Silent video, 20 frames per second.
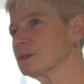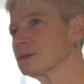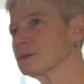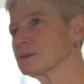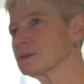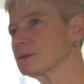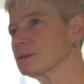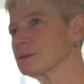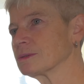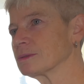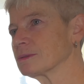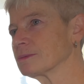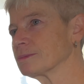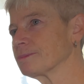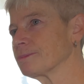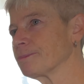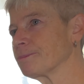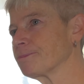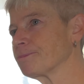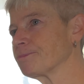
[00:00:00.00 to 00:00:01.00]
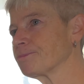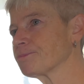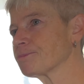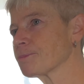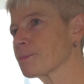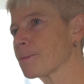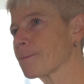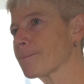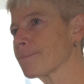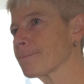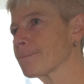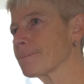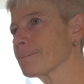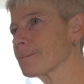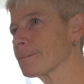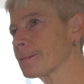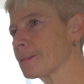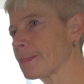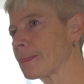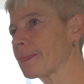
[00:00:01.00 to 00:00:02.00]
So a bank of sound, like
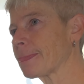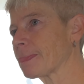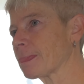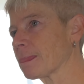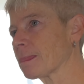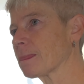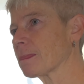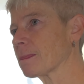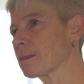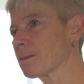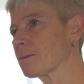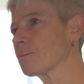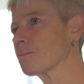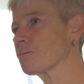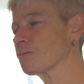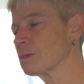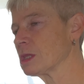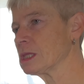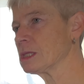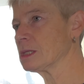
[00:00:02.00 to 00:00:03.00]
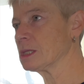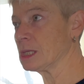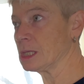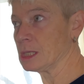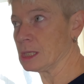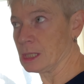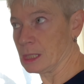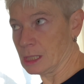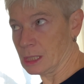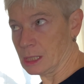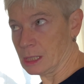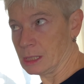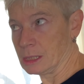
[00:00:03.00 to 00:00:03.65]
a sample that you would